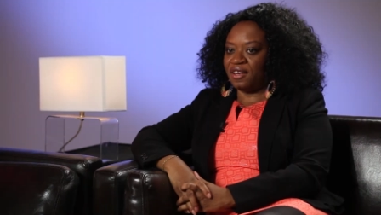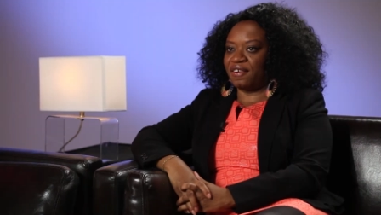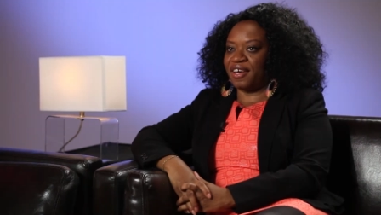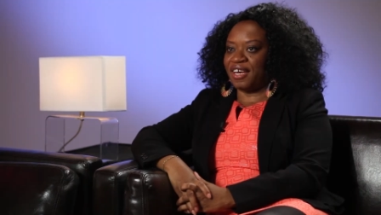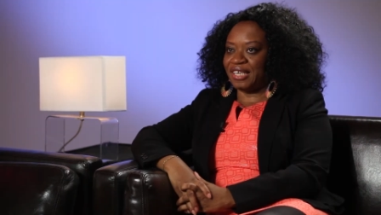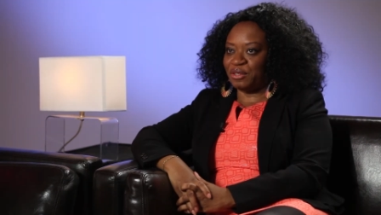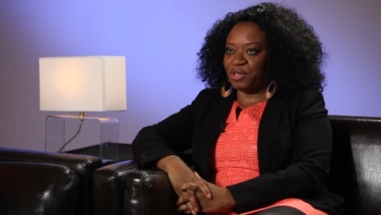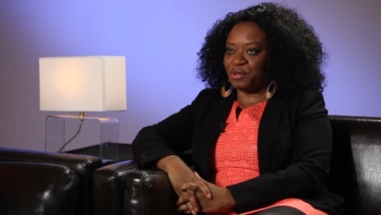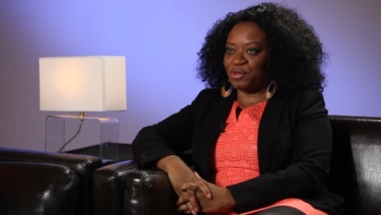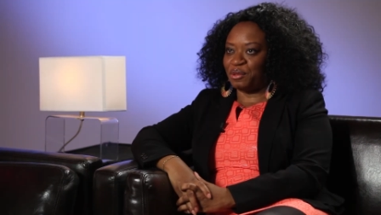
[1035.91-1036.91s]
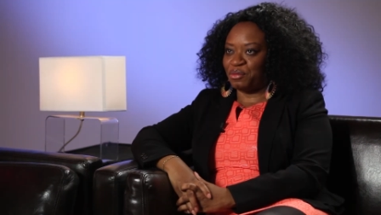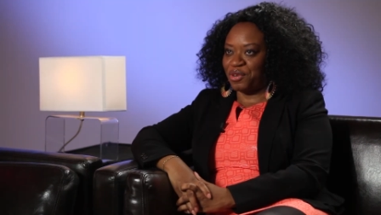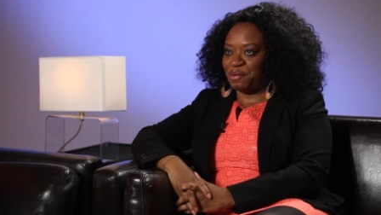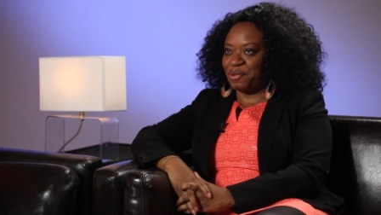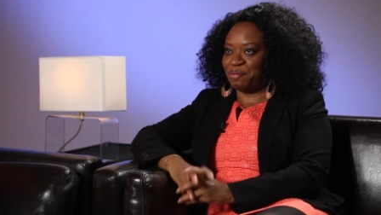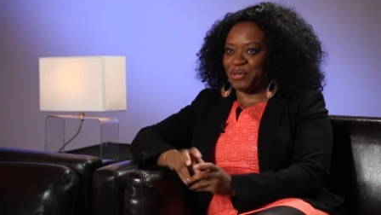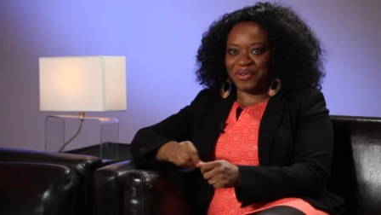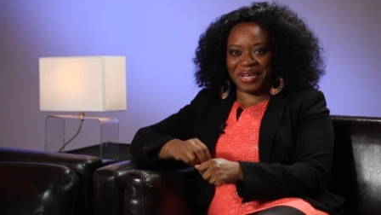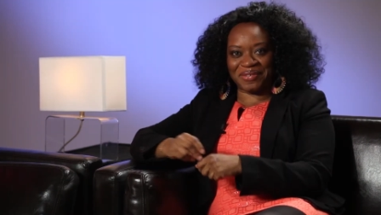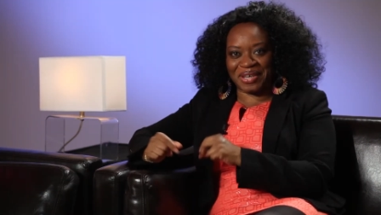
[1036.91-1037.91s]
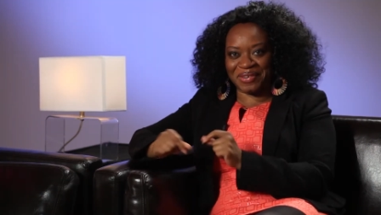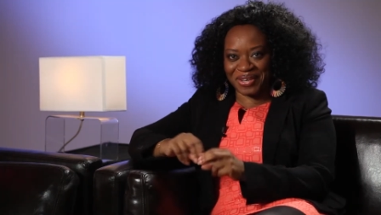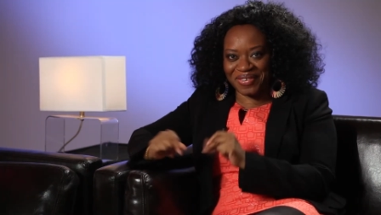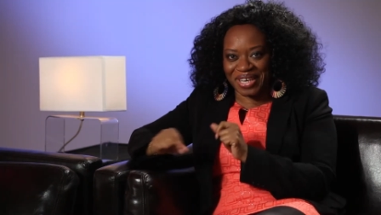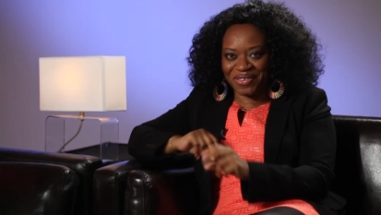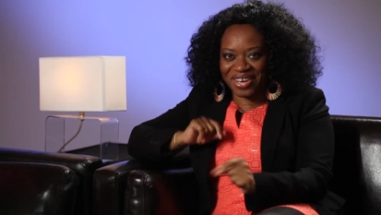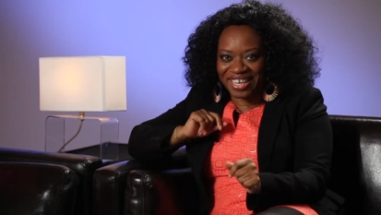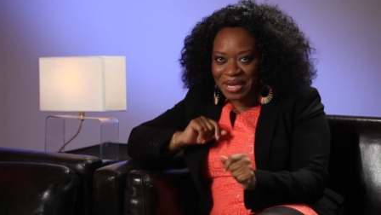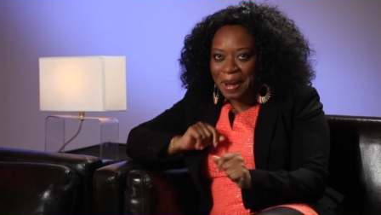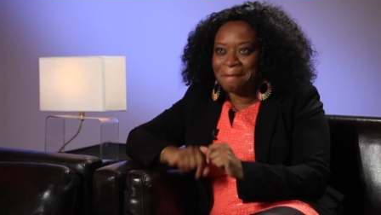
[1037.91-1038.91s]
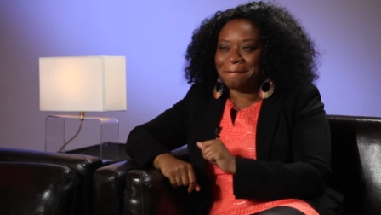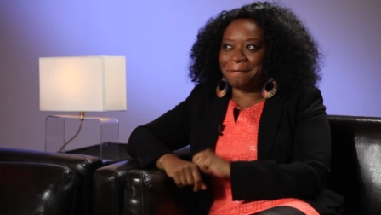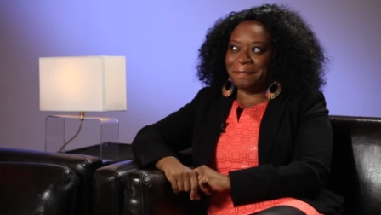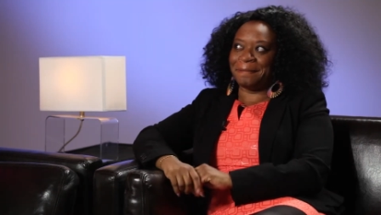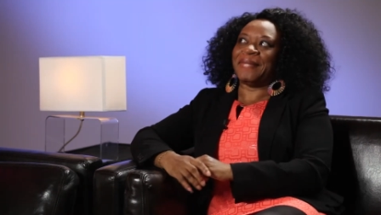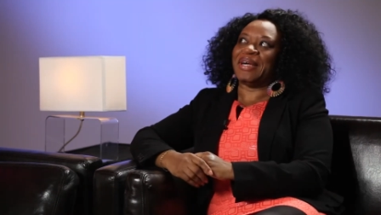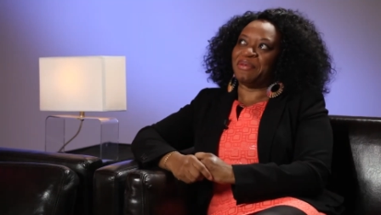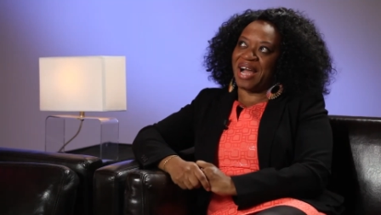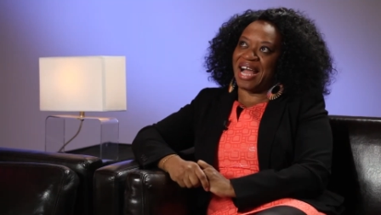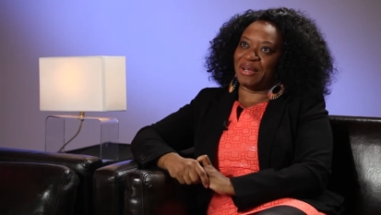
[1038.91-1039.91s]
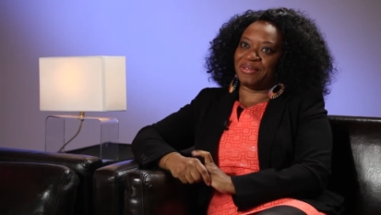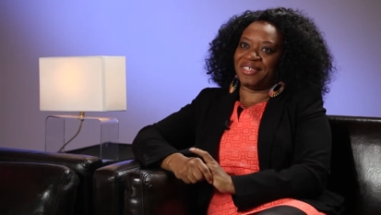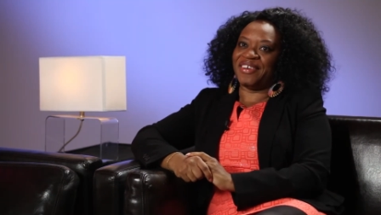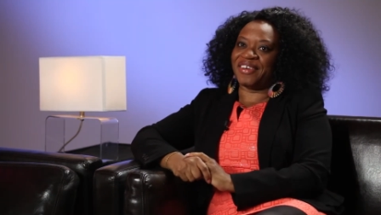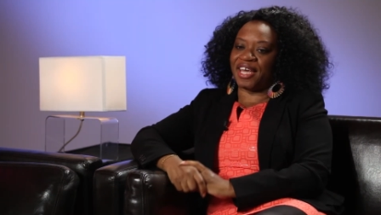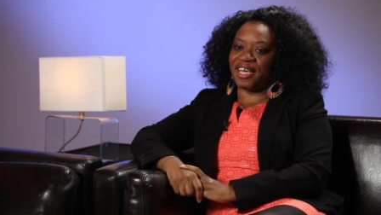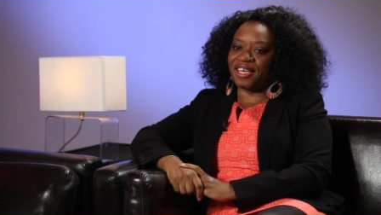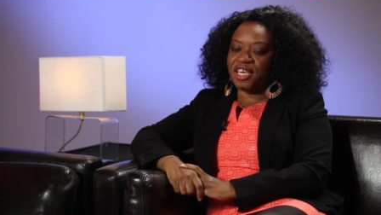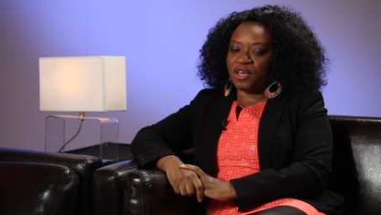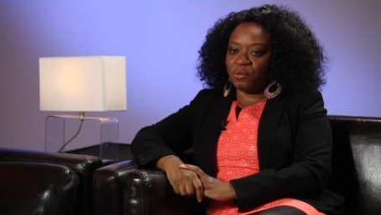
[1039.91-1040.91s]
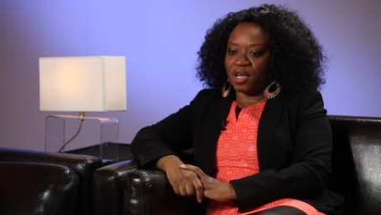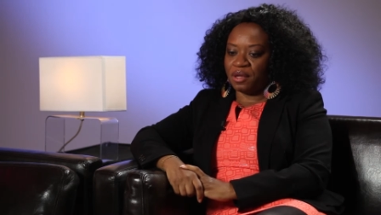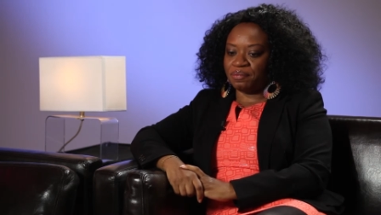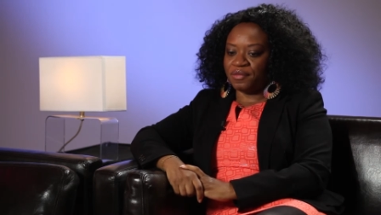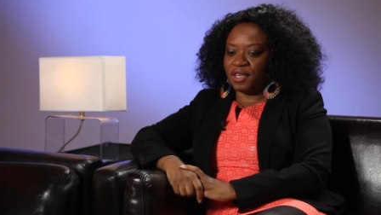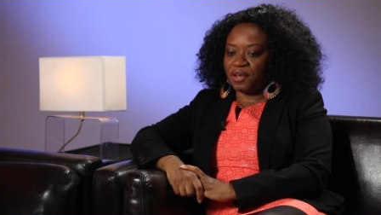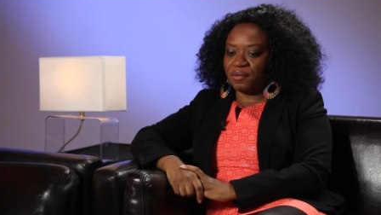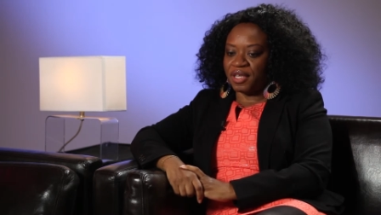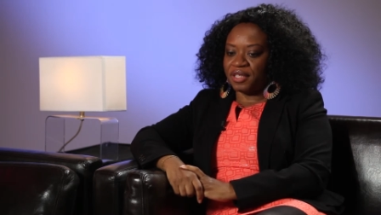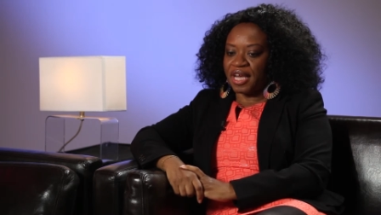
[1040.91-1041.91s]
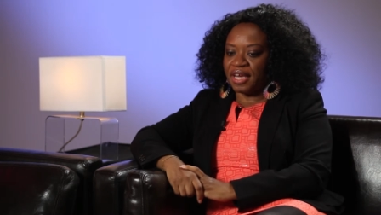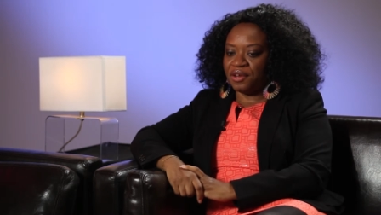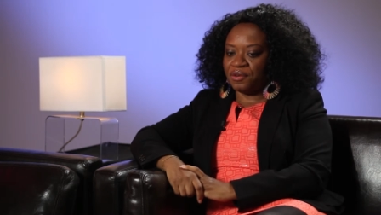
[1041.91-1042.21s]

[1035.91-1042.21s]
Okay. 1 room, 3 people. Quick. Wow. Okay. Well, you know what? I